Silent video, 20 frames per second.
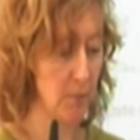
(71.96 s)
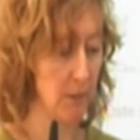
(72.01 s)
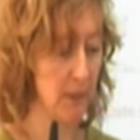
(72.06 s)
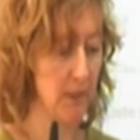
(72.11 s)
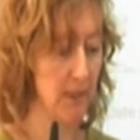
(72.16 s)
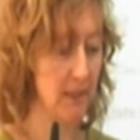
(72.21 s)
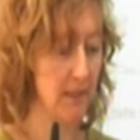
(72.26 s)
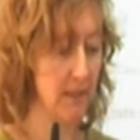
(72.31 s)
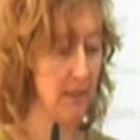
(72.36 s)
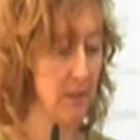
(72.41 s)
but
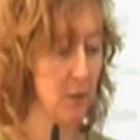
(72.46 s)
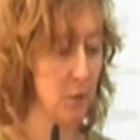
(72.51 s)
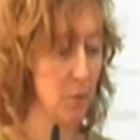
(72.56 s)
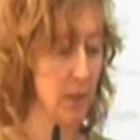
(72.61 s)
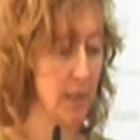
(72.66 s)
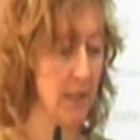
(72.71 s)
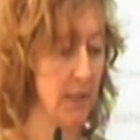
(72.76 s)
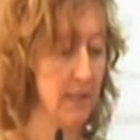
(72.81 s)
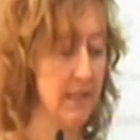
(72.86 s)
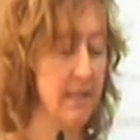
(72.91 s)
this is
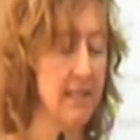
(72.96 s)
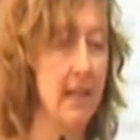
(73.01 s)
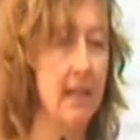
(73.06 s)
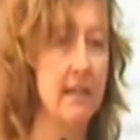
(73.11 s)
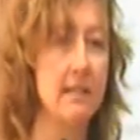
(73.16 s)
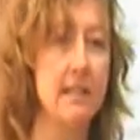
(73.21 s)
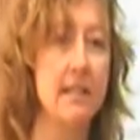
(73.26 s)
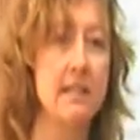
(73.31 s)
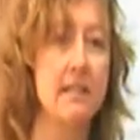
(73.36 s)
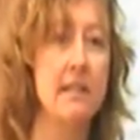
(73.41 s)
where it
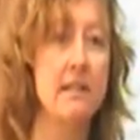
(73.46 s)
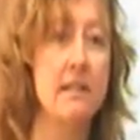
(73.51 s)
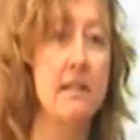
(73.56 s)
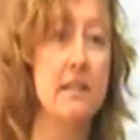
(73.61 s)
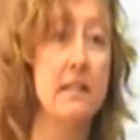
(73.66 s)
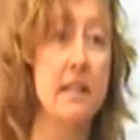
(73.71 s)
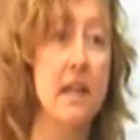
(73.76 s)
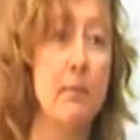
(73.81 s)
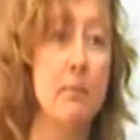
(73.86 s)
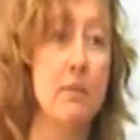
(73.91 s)
starts listing the
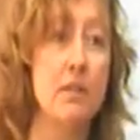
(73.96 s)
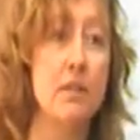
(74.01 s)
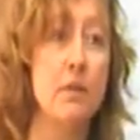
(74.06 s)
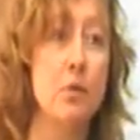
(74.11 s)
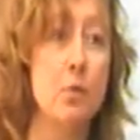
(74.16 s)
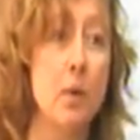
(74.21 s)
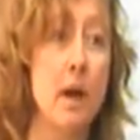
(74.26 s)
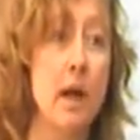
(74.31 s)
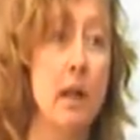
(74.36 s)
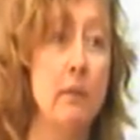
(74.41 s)
statements
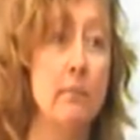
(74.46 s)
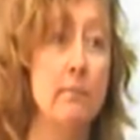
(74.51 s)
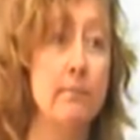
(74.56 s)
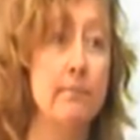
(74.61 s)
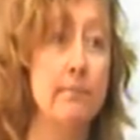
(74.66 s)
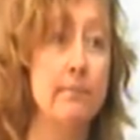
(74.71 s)
as well.